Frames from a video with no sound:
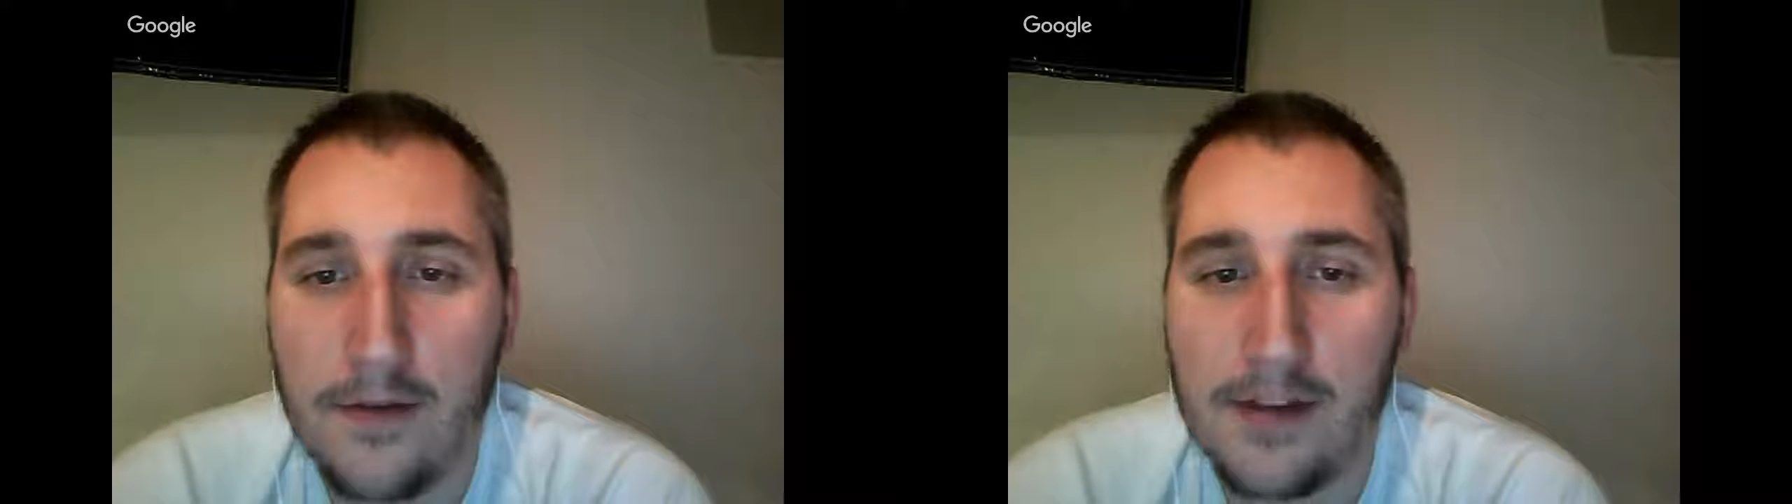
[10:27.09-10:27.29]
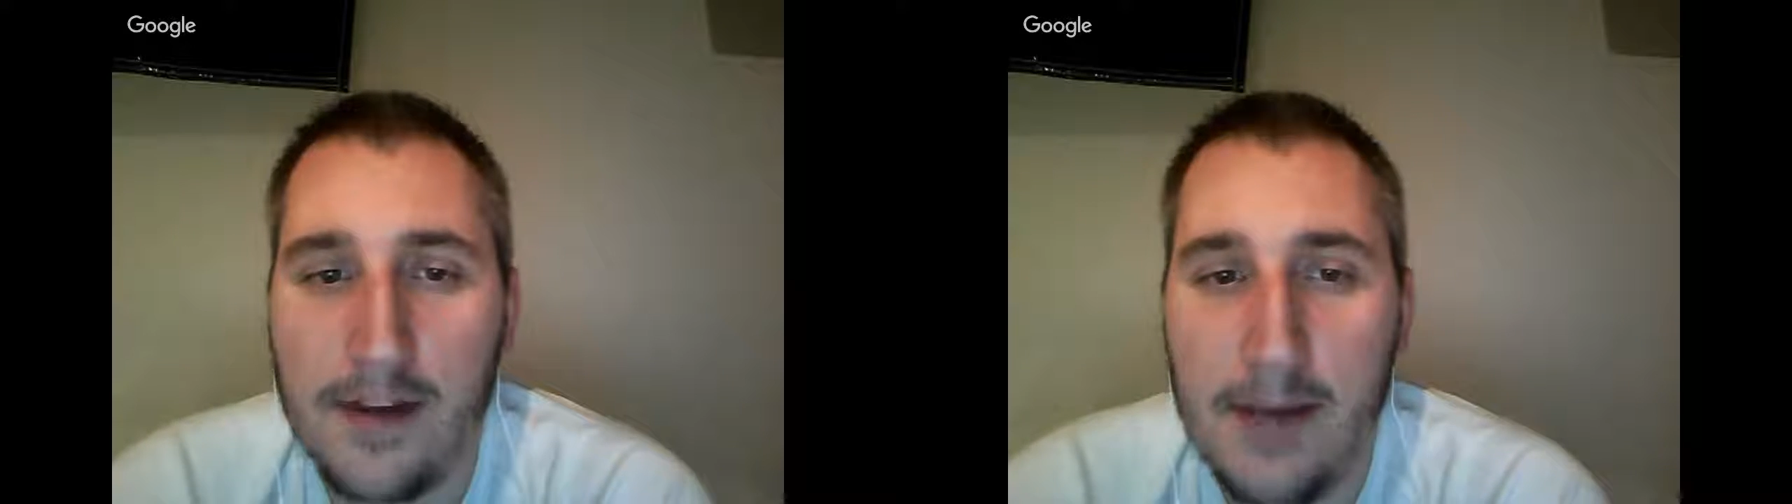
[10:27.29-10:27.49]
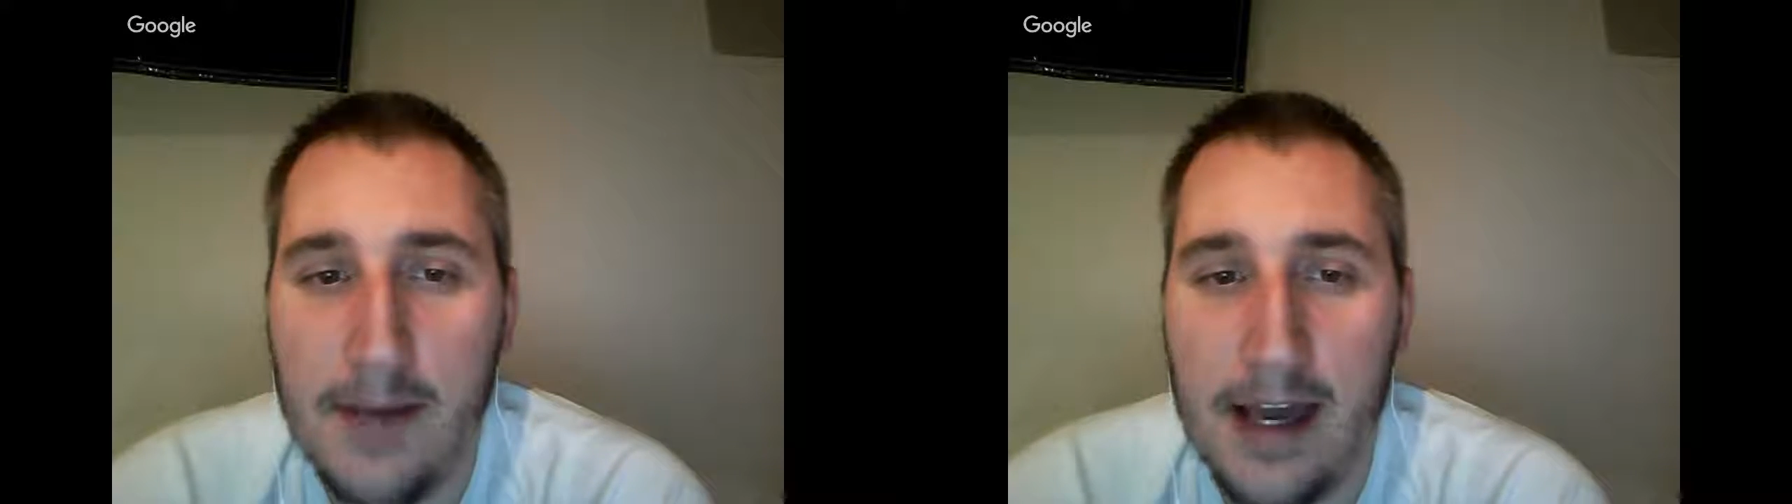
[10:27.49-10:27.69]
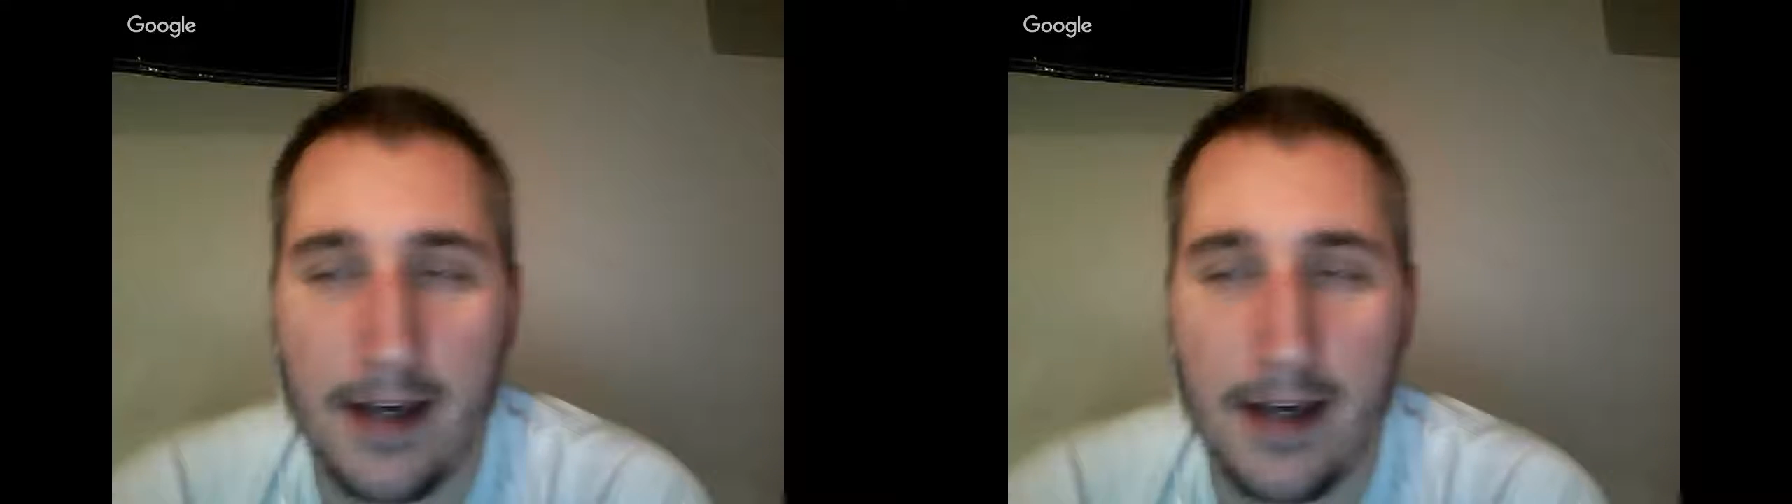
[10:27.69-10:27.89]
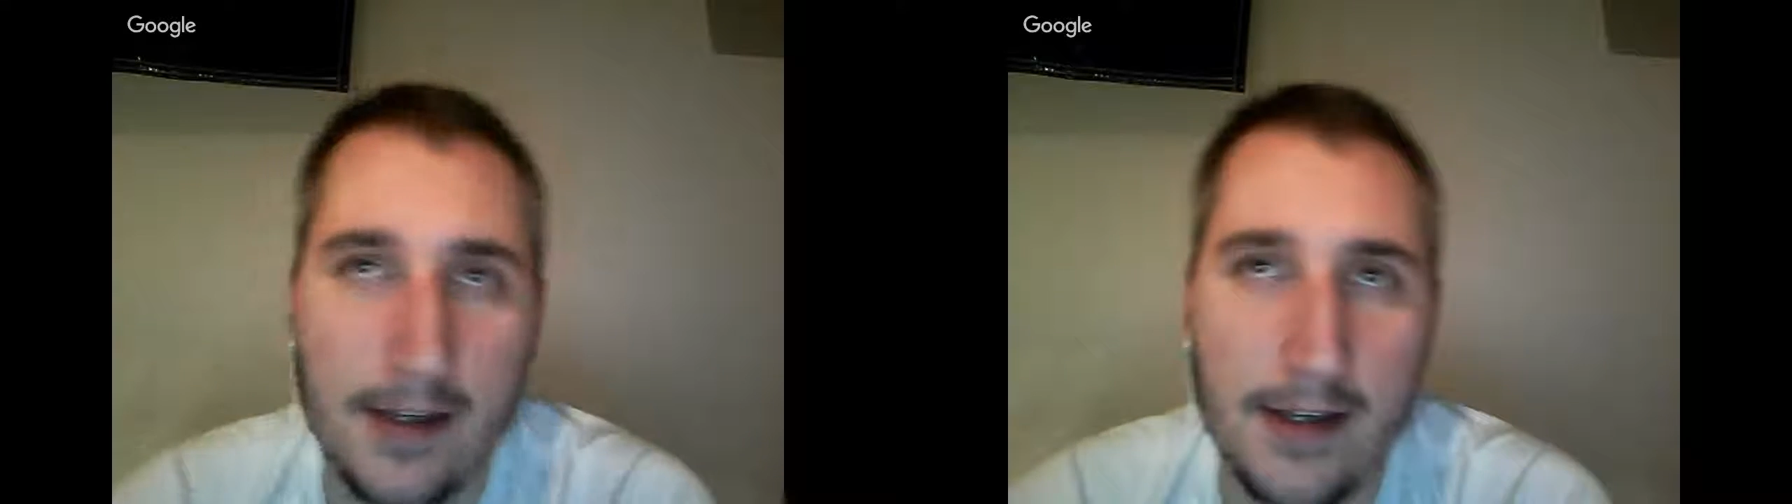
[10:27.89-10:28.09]

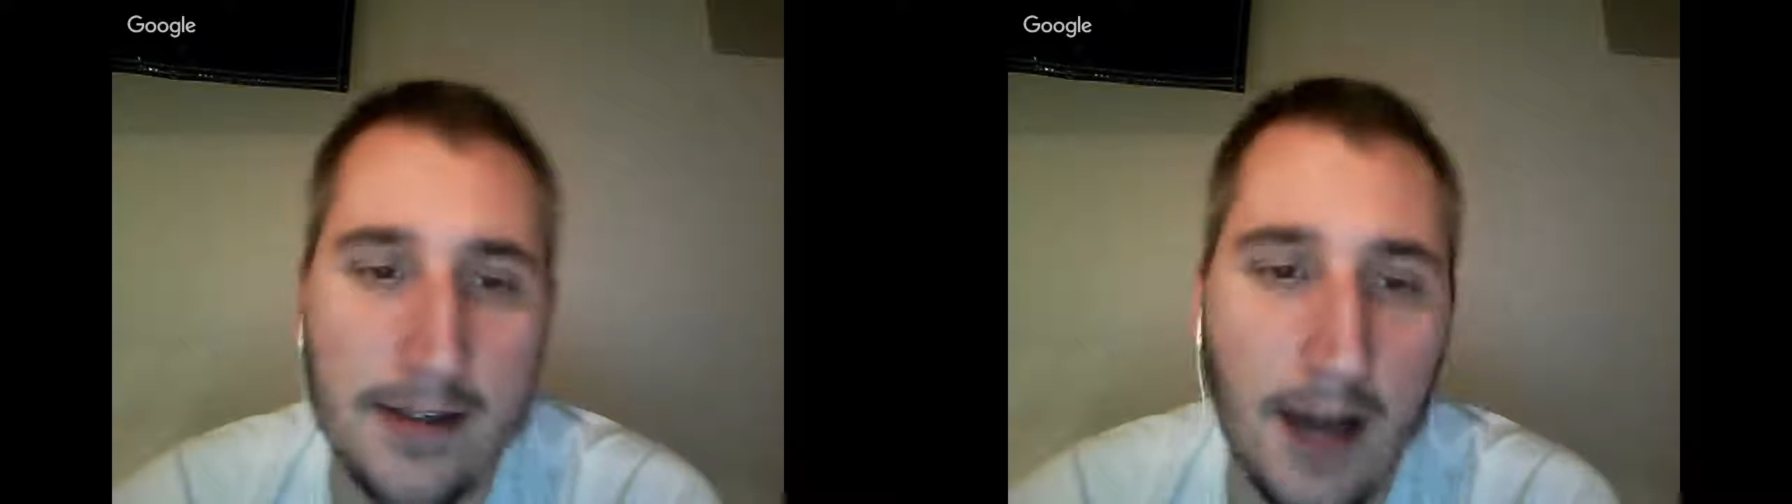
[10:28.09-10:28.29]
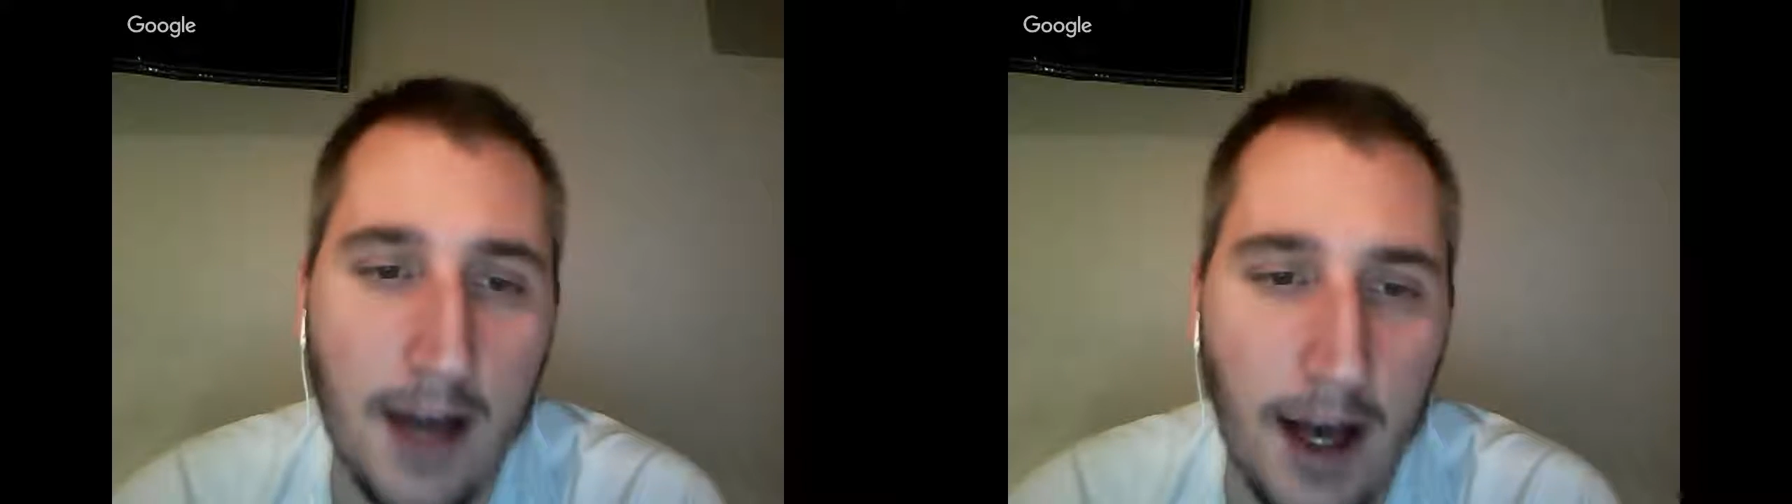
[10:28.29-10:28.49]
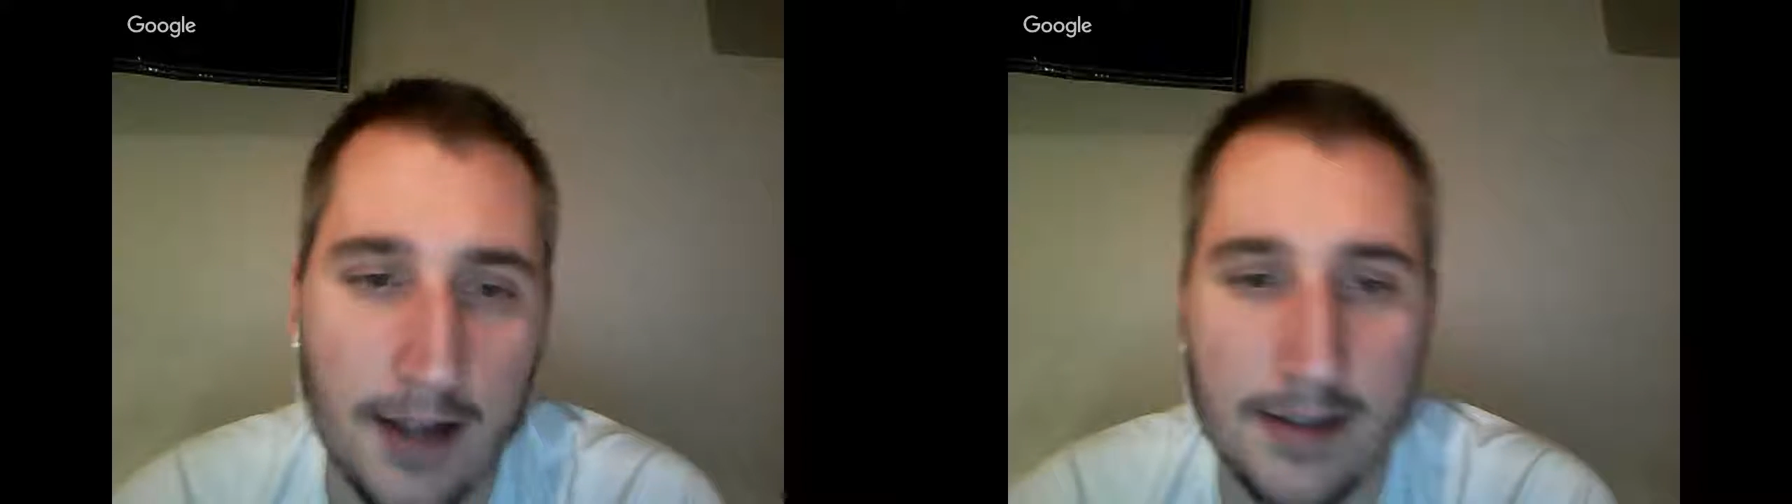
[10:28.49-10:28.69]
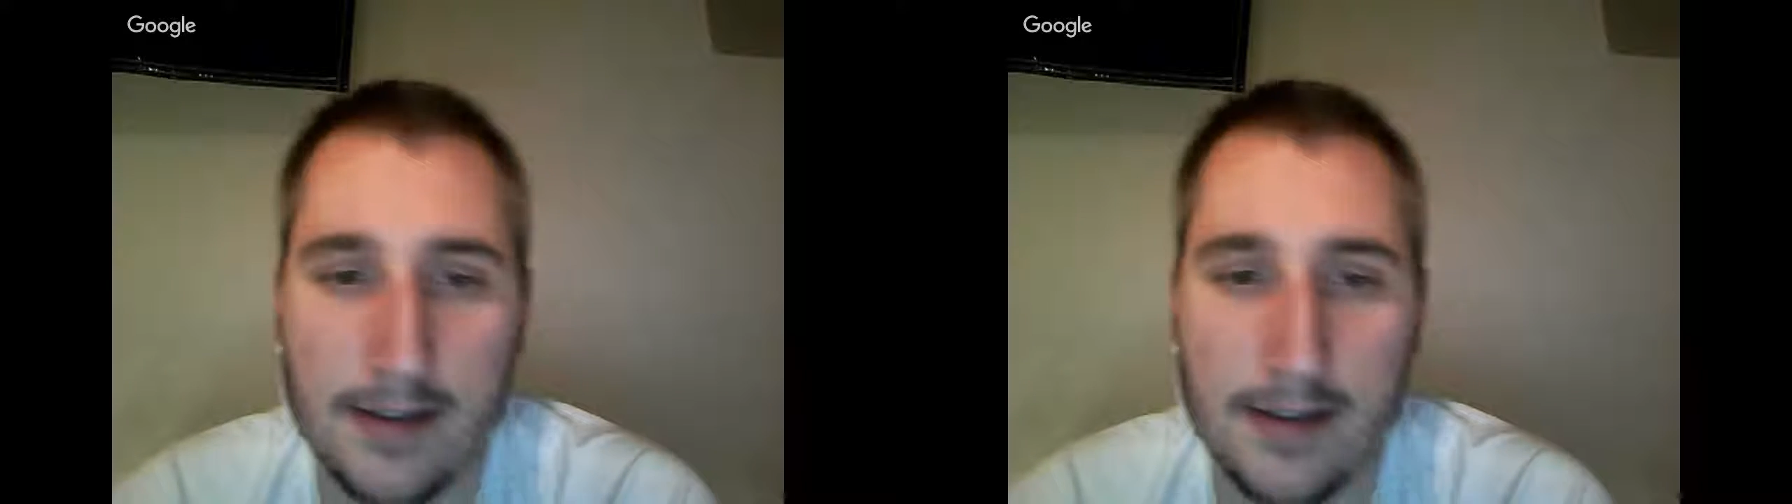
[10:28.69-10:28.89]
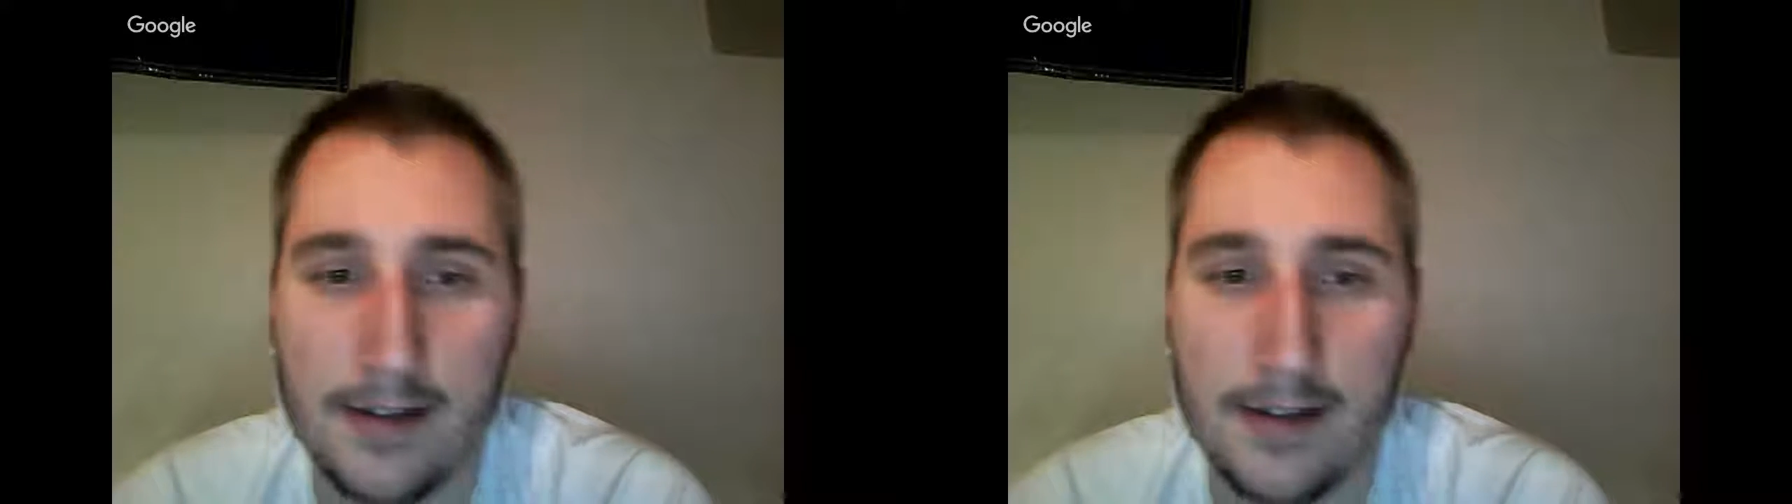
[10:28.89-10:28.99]
Siemian. He sucks.